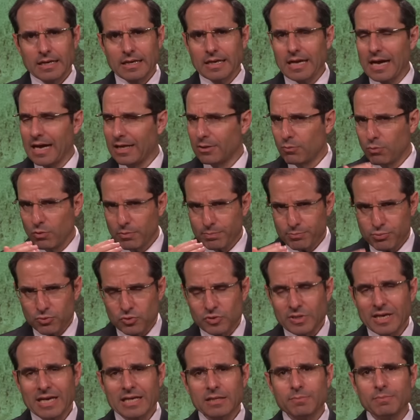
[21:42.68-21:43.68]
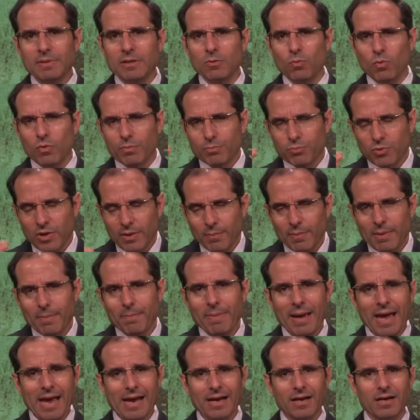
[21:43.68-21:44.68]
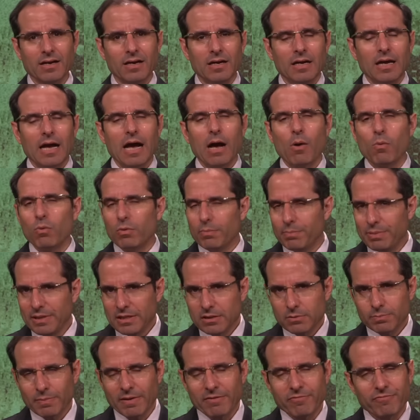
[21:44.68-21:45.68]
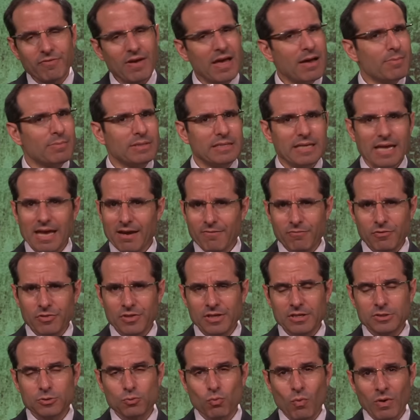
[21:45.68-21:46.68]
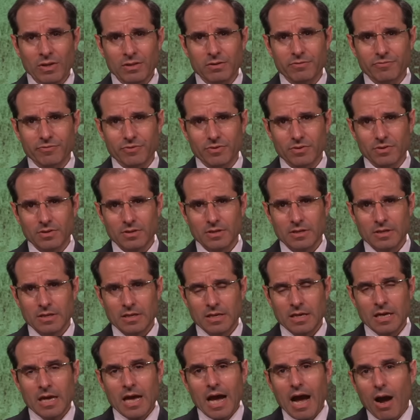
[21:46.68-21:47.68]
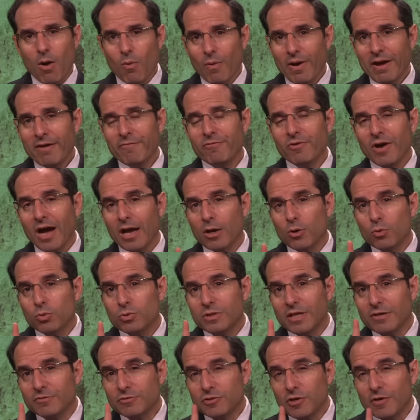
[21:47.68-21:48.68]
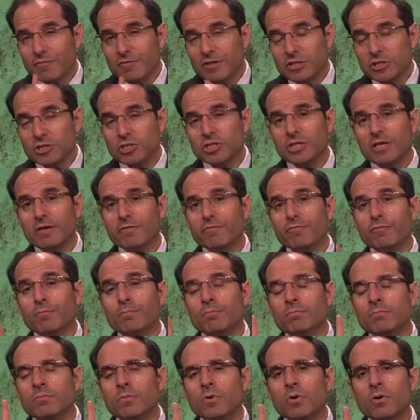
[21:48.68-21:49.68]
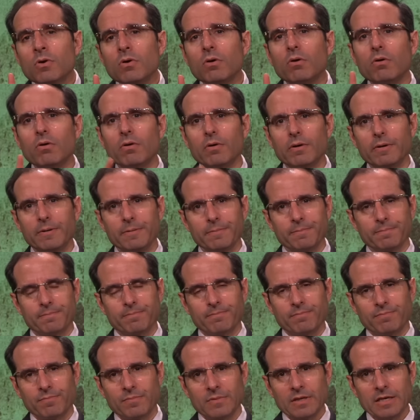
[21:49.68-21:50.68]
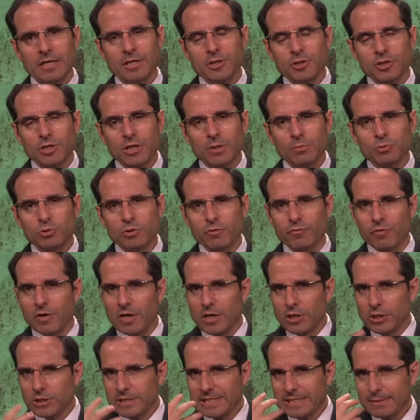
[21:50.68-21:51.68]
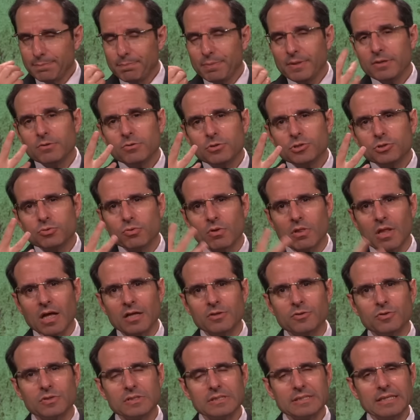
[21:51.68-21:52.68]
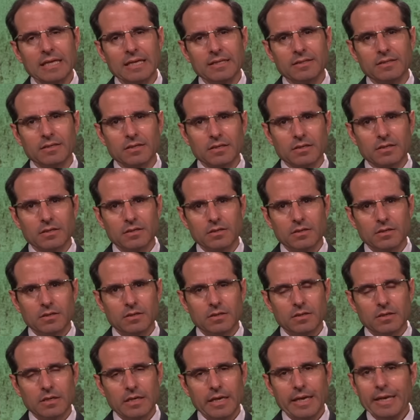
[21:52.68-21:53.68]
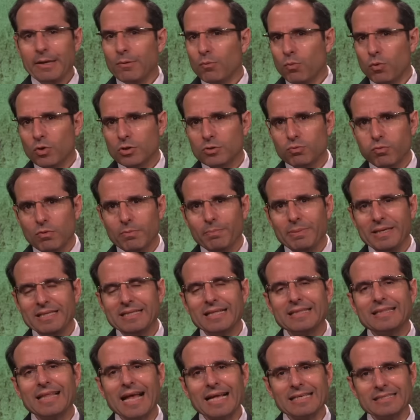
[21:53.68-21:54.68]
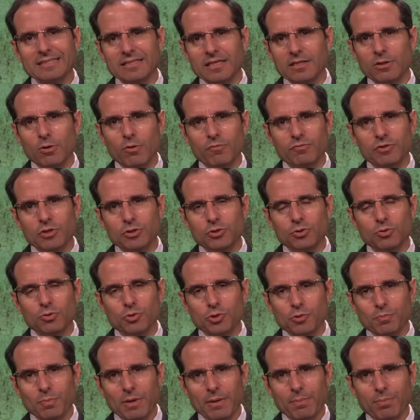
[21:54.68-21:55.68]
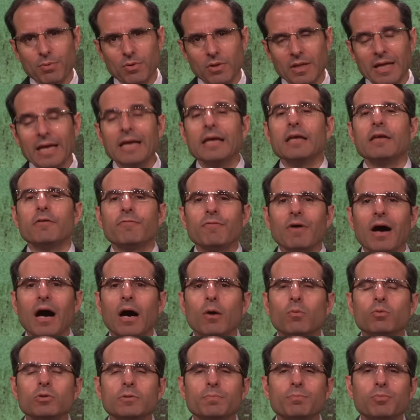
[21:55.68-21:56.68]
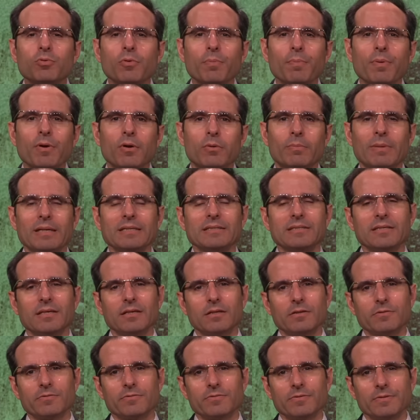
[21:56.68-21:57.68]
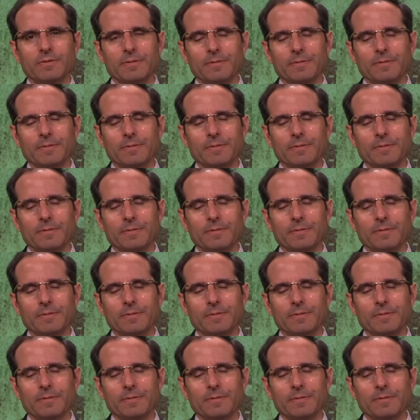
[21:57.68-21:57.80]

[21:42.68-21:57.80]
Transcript: God will protect me, will bring me back, I will build my family, everything is wonderful. However, I could have achieved more in terms of spiritual understanding in what will be the destiny of the Jewish people if I would prepare myself.